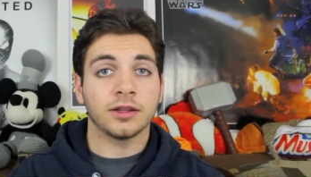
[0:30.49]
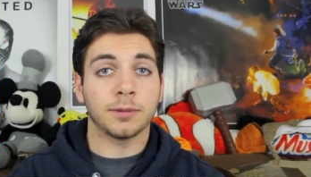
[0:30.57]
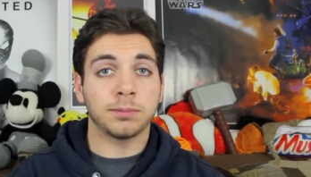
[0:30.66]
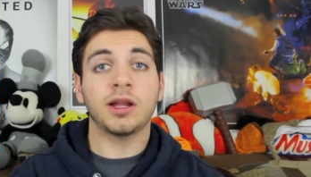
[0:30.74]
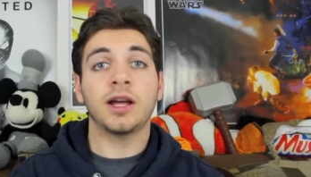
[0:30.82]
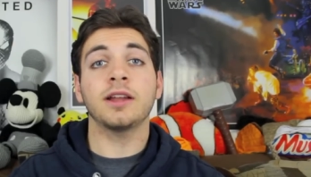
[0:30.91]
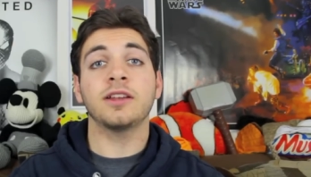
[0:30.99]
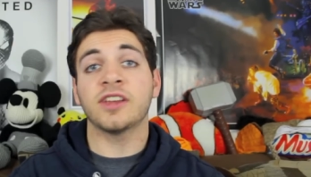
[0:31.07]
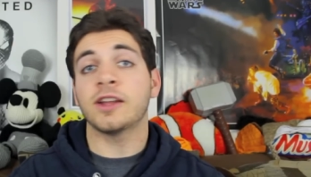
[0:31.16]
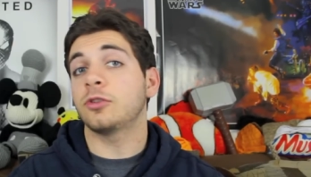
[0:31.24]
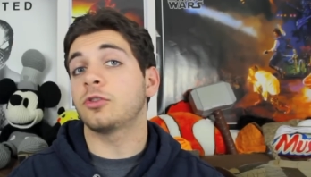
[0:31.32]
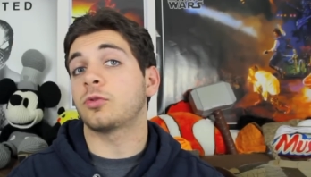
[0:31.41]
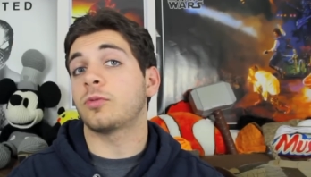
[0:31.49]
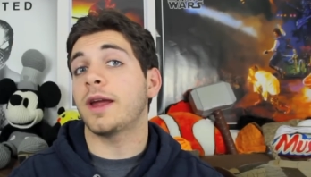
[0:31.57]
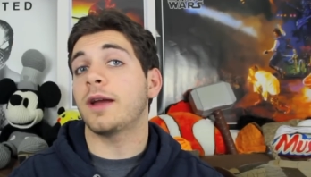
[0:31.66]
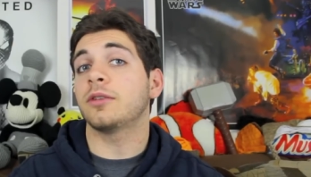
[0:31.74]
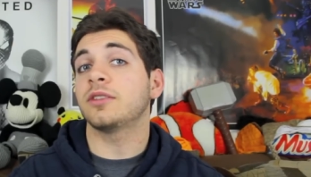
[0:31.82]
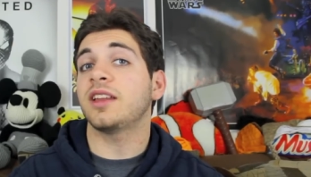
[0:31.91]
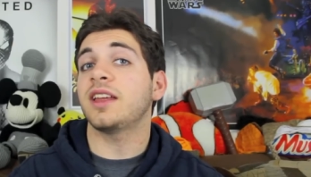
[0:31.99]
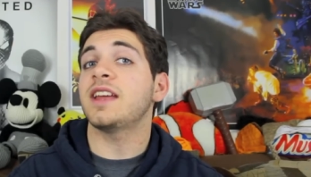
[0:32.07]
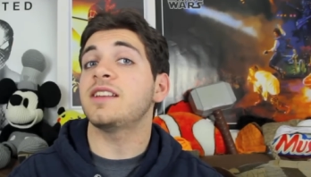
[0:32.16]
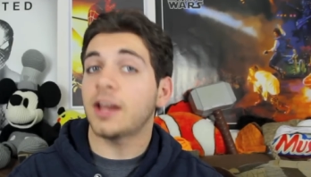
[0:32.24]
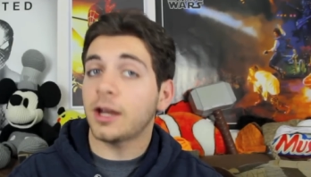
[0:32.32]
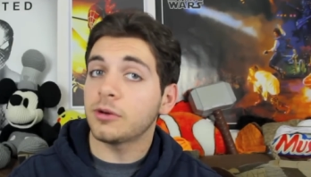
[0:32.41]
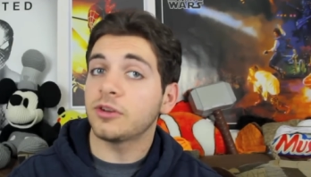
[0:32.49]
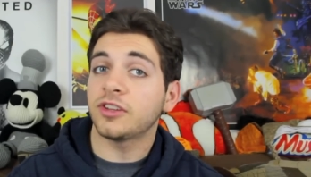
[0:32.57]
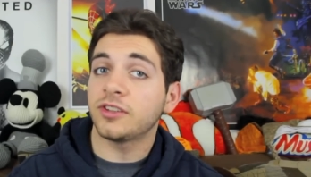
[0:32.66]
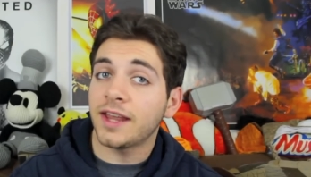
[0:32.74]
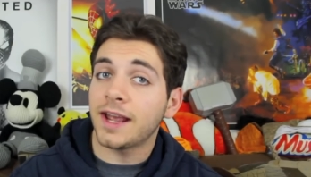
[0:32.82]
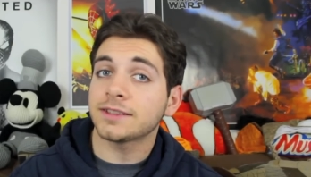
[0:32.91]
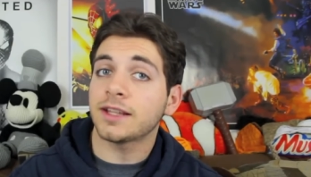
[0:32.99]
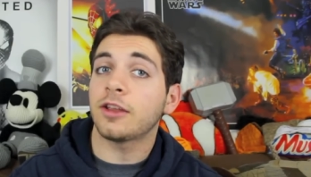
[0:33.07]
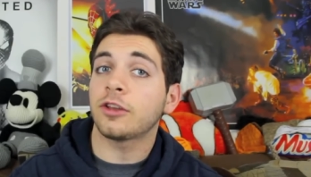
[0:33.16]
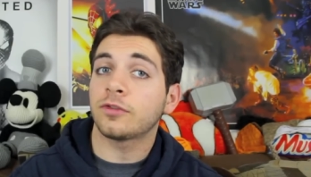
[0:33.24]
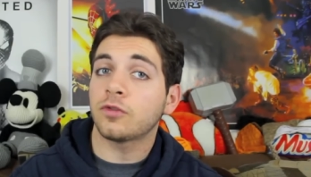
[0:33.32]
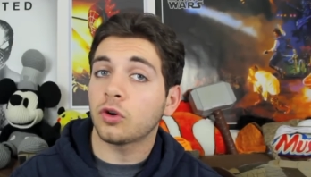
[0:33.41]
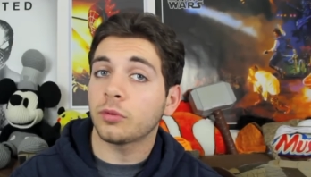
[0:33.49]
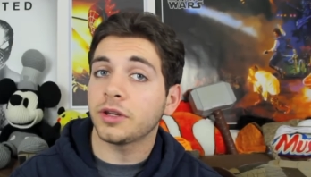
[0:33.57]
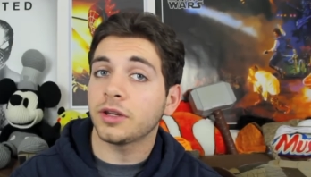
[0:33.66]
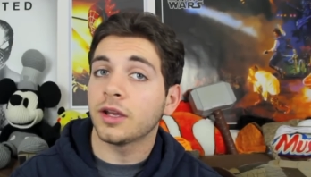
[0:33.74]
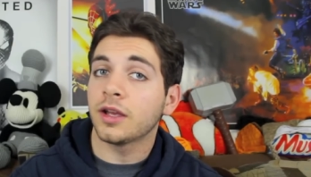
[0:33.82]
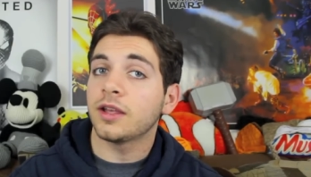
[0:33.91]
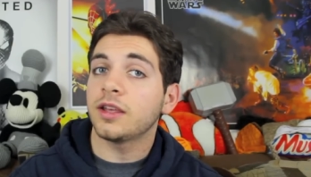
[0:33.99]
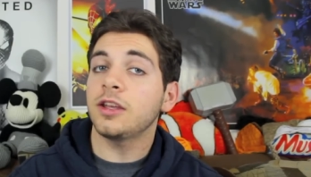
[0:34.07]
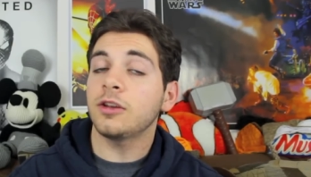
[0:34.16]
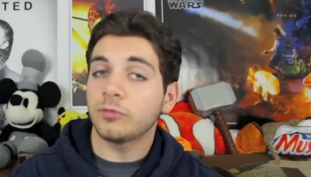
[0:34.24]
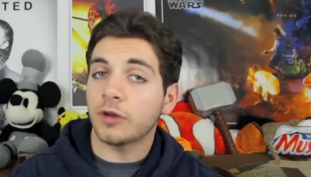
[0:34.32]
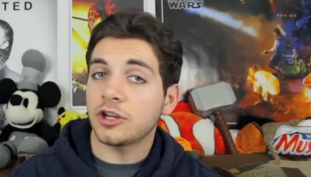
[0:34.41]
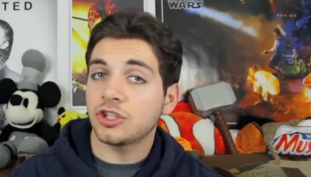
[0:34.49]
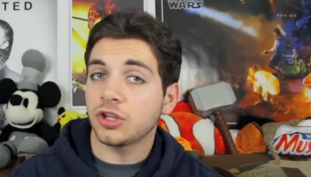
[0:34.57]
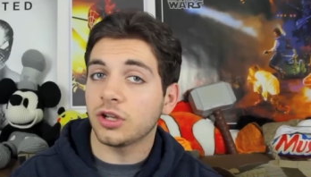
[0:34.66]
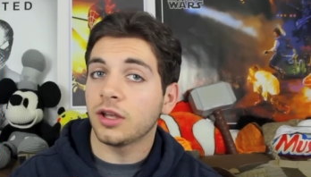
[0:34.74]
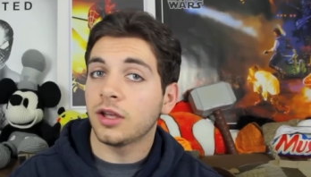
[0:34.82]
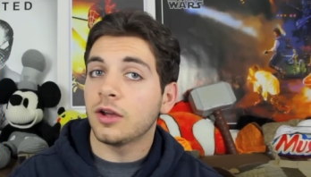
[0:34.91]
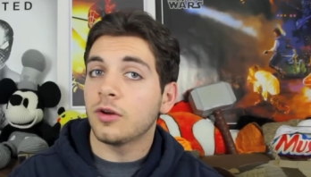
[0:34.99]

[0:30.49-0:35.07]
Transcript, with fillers: The plot centers around a terrorist attack that is forming in Russia,